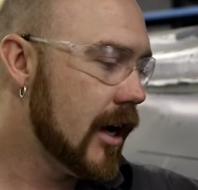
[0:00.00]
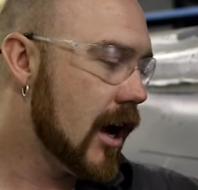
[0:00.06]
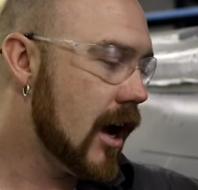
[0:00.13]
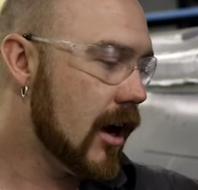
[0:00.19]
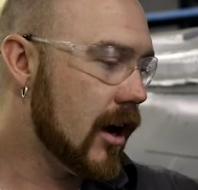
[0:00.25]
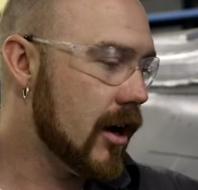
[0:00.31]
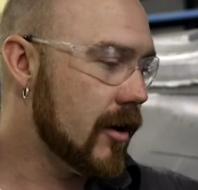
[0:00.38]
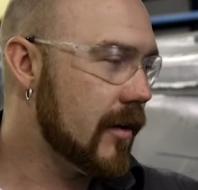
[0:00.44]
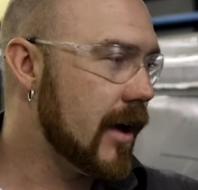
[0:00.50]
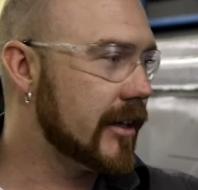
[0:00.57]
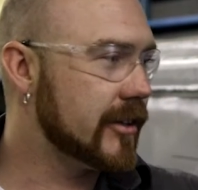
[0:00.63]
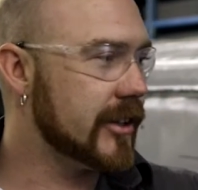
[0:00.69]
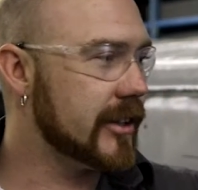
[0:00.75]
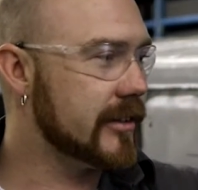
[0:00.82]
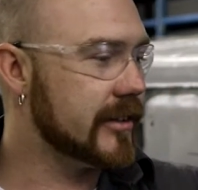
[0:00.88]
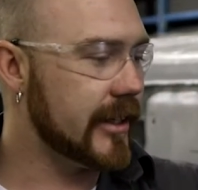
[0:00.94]
As
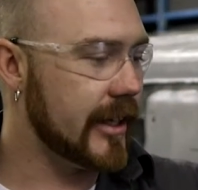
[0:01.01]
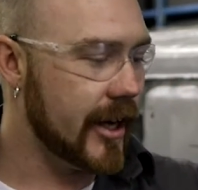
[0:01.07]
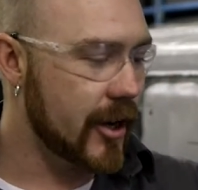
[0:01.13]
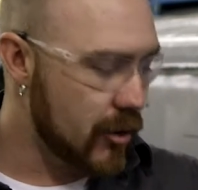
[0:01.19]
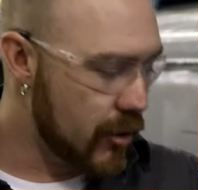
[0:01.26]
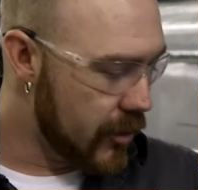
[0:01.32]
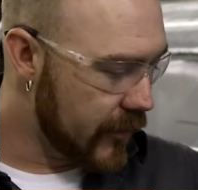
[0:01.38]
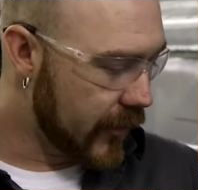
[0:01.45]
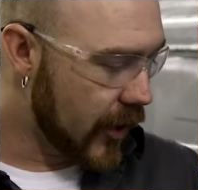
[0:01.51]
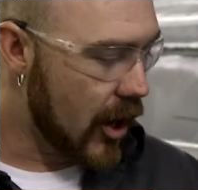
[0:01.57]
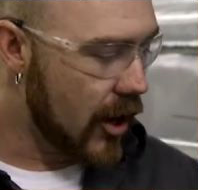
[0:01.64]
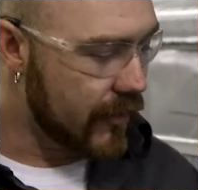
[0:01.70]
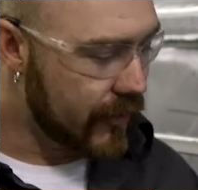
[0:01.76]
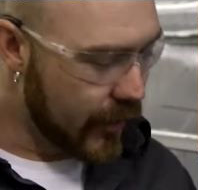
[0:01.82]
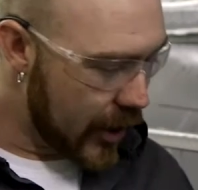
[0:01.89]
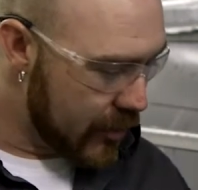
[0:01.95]
you can see here, we've got our
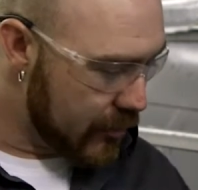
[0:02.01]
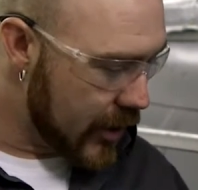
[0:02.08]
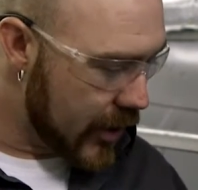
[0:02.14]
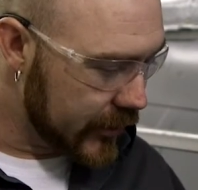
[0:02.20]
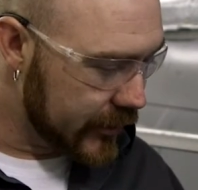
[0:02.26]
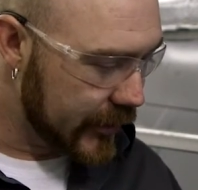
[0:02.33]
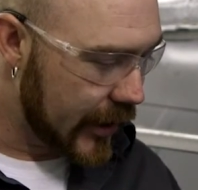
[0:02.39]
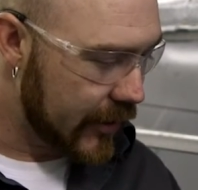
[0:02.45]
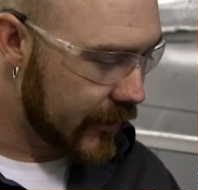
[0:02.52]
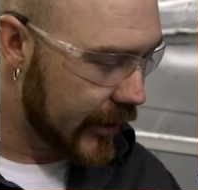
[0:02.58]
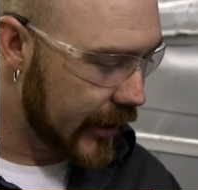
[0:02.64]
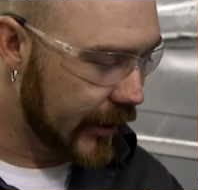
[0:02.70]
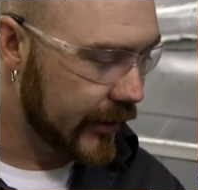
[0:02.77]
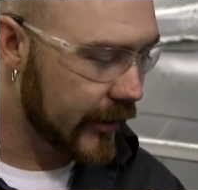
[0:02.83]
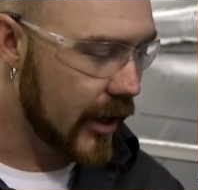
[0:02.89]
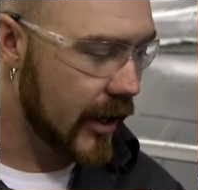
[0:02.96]
frame rails and
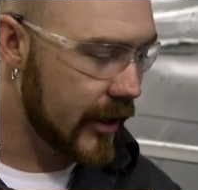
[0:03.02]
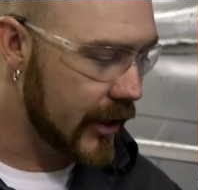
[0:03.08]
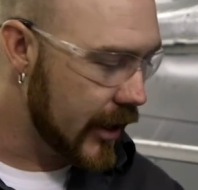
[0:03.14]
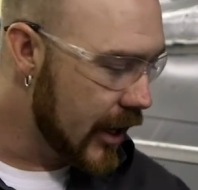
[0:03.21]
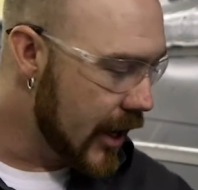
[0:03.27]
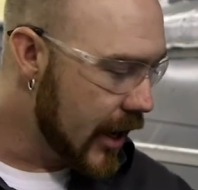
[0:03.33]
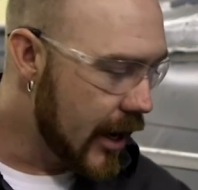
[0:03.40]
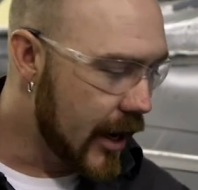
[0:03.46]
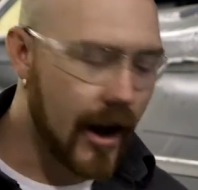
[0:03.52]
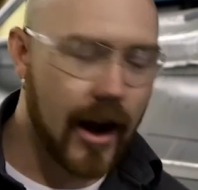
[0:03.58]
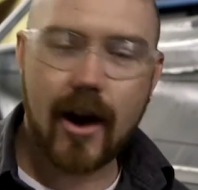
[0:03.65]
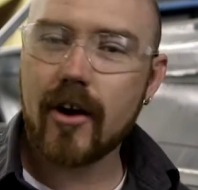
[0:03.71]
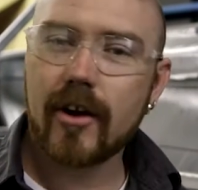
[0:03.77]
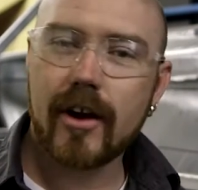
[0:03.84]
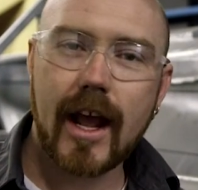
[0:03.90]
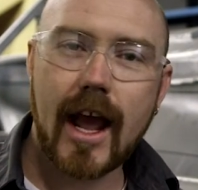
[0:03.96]
everything done, and I
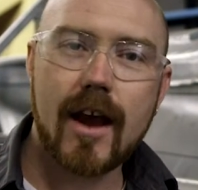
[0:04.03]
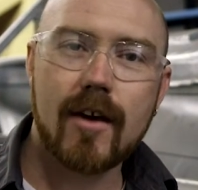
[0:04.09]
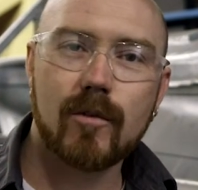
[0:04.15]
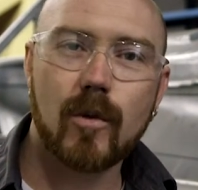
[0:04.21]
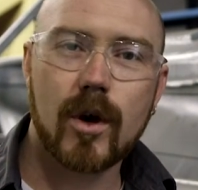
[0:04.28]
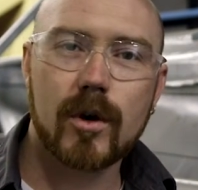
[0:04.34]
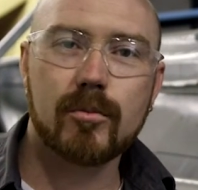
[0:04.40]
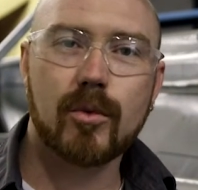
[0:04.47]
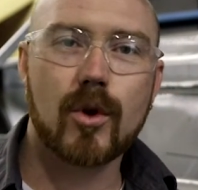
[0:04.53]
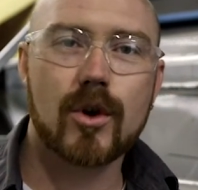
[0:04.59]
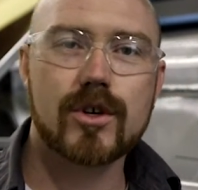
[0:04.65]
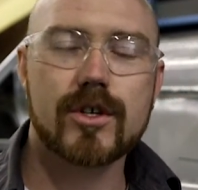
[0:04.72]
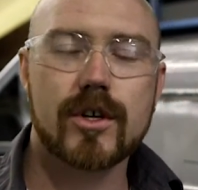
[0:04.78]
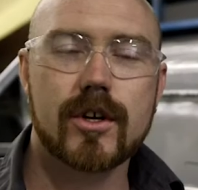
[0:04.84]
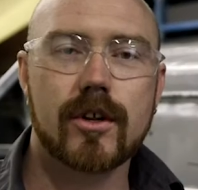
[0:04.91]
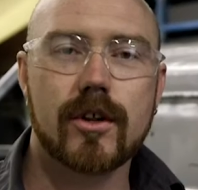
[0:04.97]
already have one
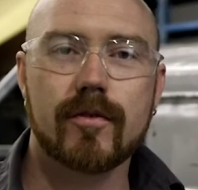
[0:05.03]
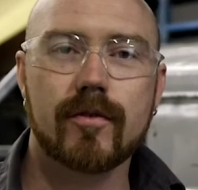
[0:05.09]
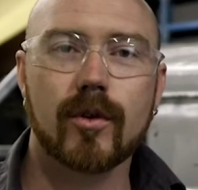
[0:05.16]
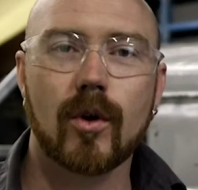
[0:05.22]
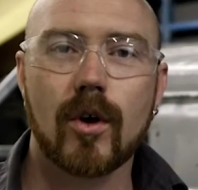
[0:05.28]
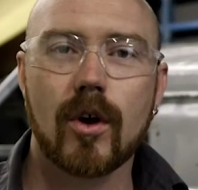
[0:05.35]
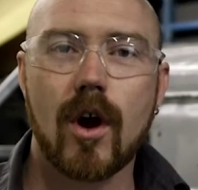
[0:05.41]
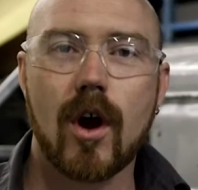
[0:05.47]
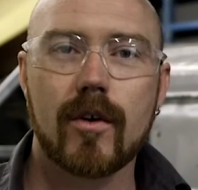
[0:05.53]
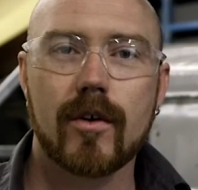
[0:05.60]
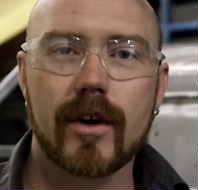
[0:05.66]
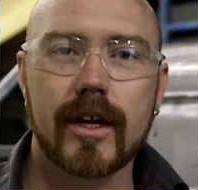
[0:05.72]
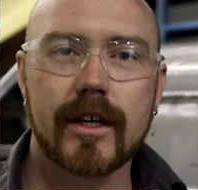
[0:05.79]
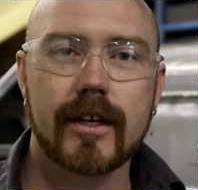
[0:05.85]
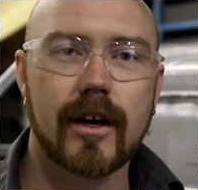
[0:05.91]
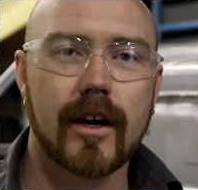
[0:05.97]
portion of the floor
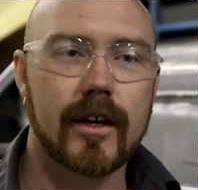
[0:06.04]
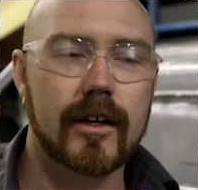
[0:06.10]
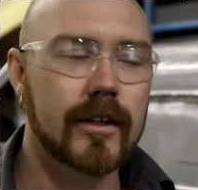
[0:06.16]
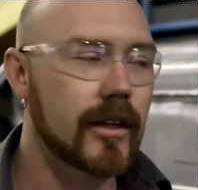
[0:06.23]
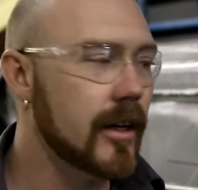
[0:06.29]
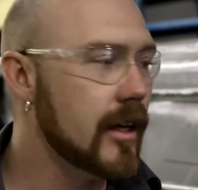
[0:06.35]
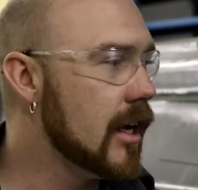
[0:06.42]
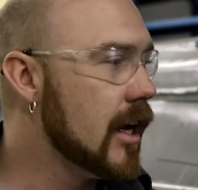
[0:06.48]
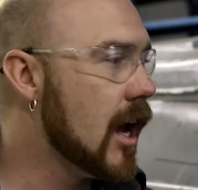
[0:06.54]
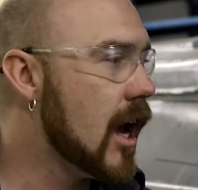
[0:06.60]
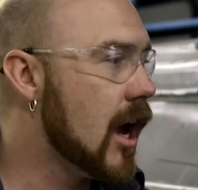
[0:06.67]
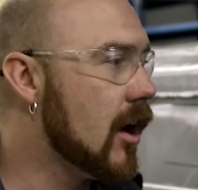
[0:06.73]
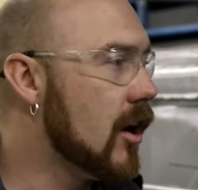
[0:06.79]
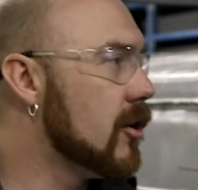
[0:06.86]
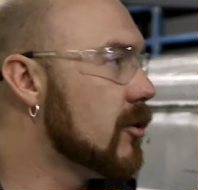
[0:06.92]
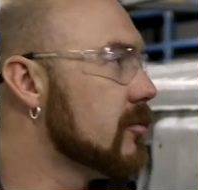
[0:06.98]
already done.
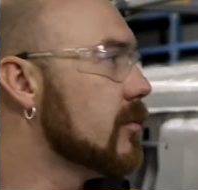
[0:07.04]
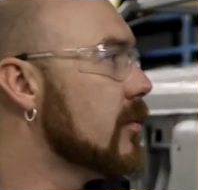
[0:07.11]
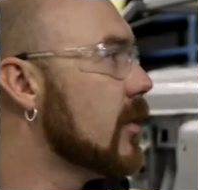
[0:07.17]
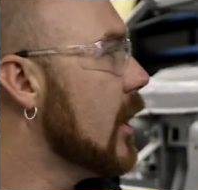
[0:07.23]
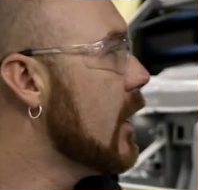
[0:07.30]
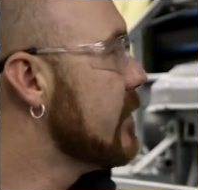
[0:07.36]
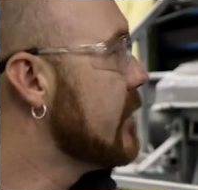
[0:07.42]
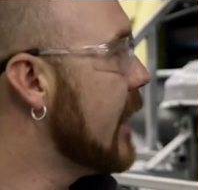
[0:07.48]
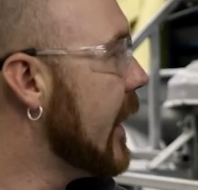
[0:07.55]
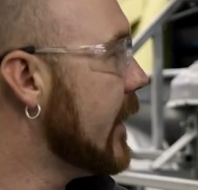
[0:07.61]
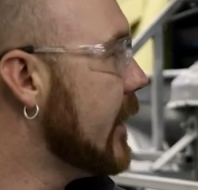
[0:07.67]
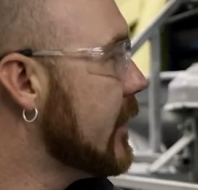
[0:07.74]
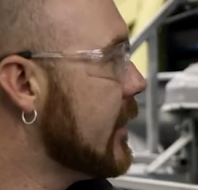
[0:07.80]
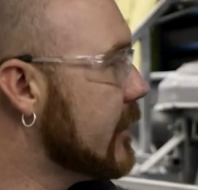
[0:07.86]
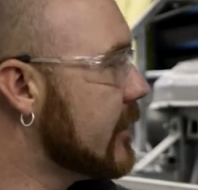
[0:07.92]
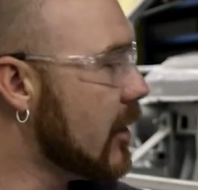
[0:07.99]
I've
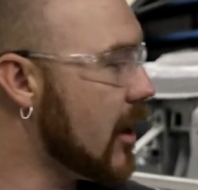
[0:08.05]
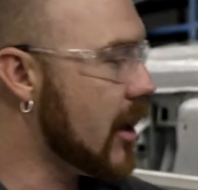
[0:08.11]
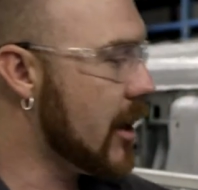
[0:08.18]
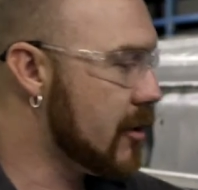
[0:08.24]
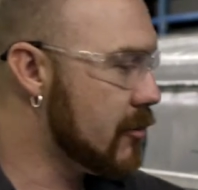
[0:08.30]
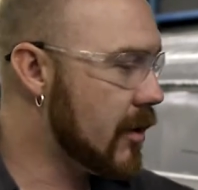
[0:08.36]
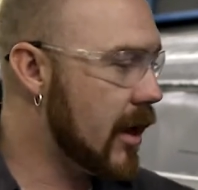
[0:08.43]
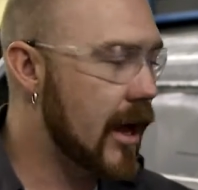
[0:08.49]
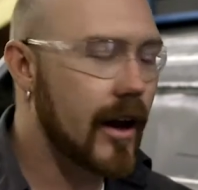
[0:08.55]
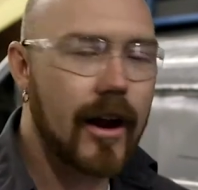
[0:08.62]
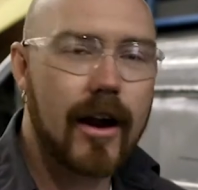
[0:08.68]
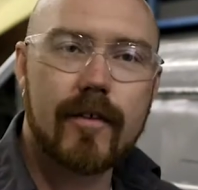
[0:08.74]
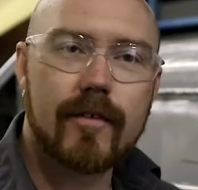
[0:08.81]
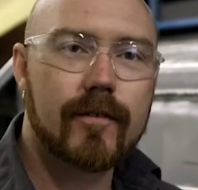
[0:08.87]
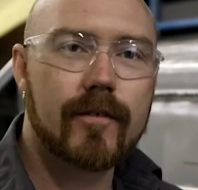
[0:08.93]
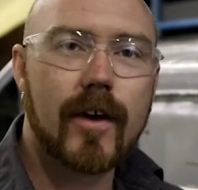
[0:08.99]
taken the time and
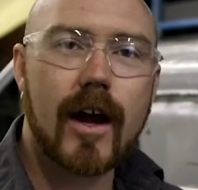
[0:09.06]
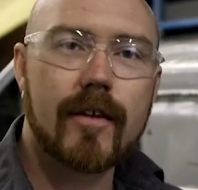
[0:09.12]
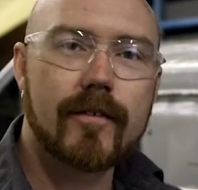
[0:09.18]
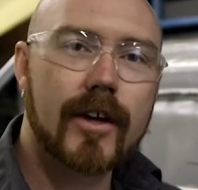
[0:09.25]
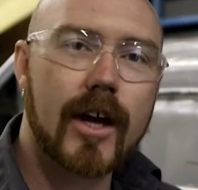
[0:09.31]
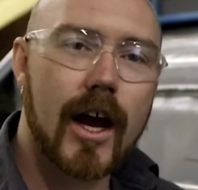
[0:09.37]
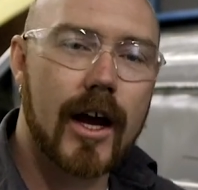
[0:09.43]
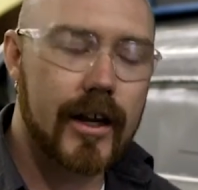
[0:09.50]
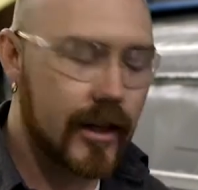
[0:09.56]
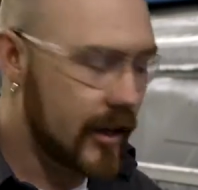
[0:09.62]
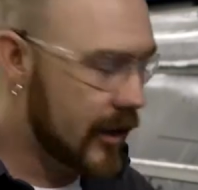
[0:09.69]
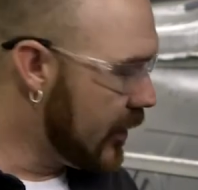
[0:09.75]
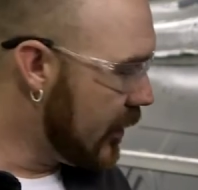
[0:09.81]
I've cut